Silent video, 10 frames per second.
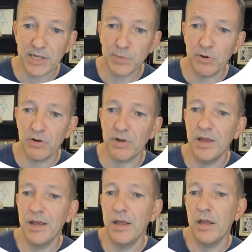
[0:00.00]
expert,
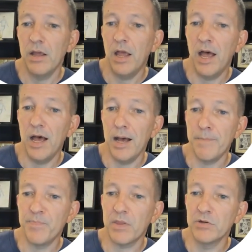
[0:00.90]

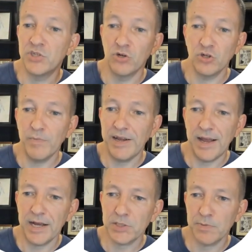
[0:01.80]
social
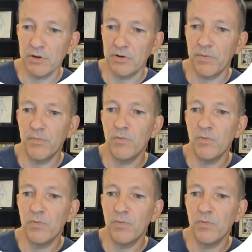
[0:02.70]
media expert